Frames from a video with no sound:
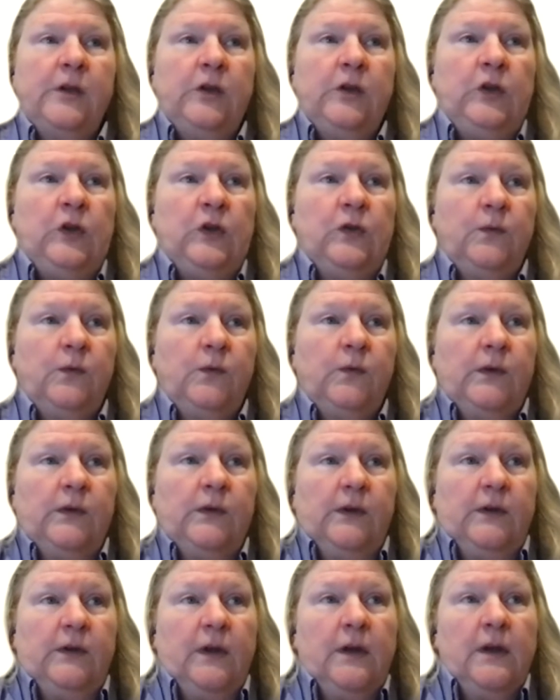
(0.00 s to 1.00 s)
You,
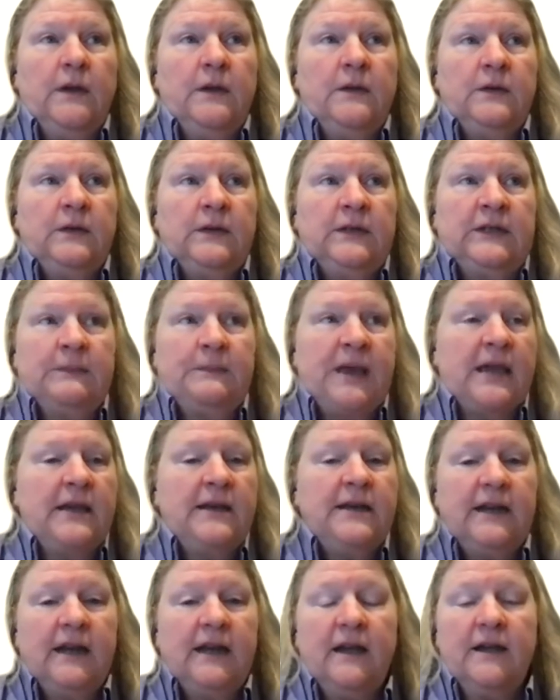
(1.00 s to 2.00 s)

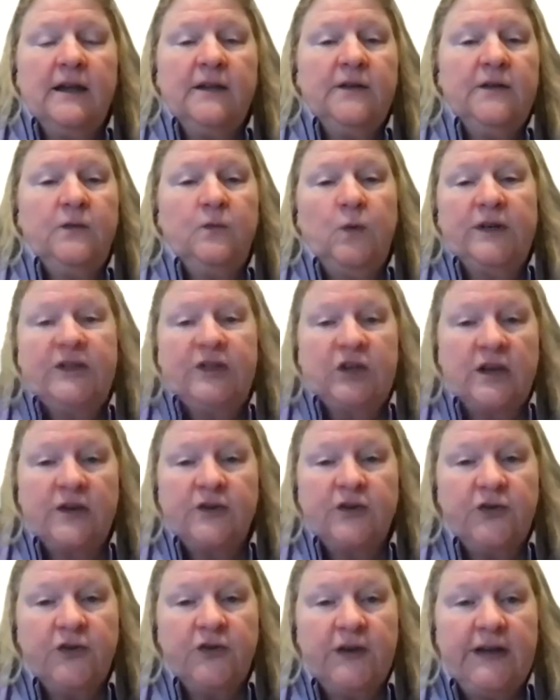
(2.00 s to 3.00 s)
depending on which
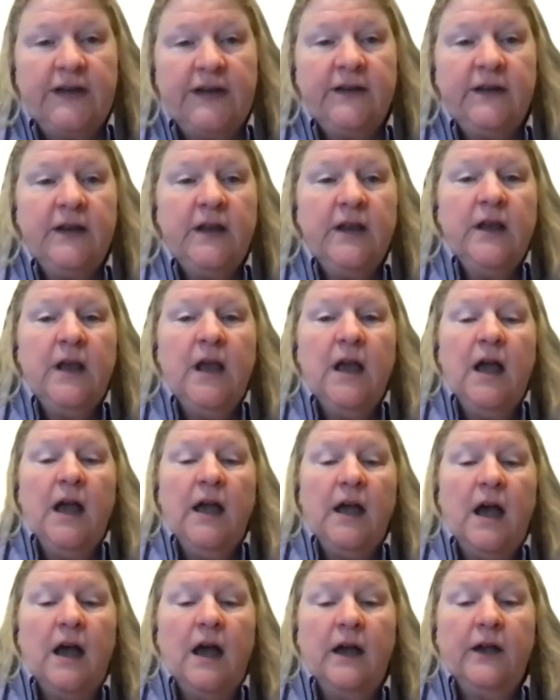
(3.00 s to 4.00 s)
country
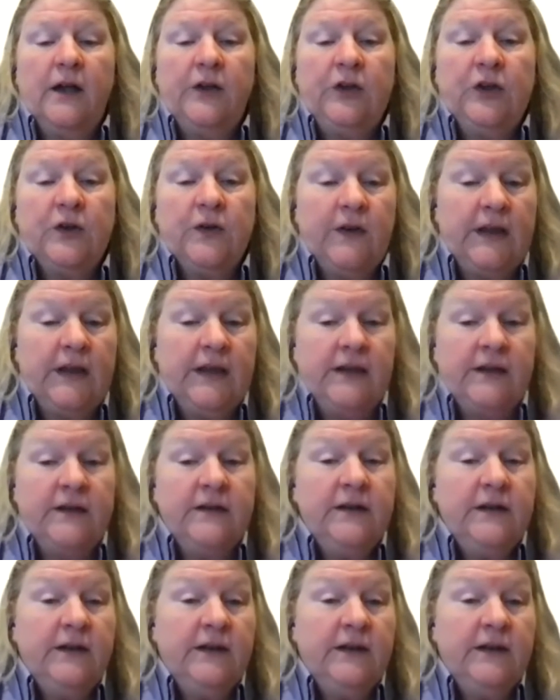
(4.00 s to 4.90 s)
you're in,